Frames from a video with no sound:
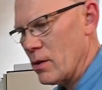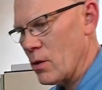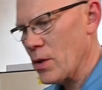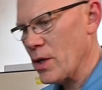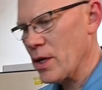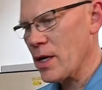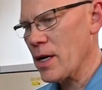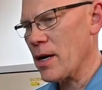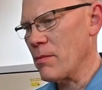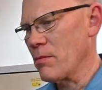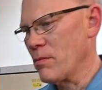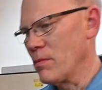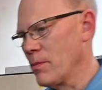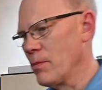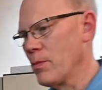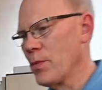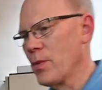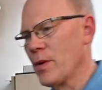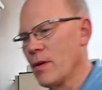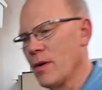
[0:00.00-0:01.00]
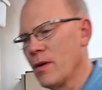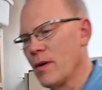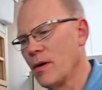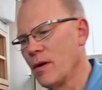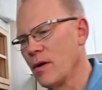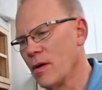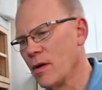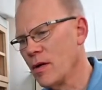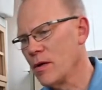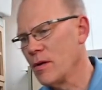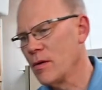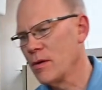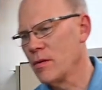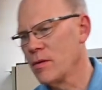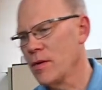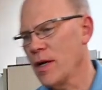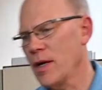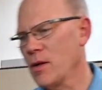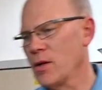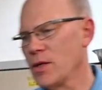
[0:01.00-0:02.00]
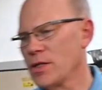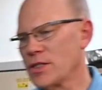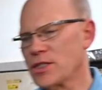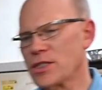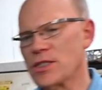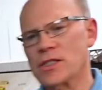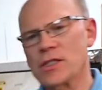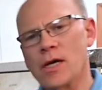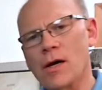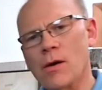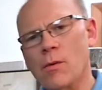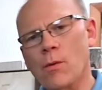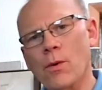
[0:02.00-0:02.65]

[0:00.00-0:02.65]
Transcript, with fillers: Okay, now let's, uh,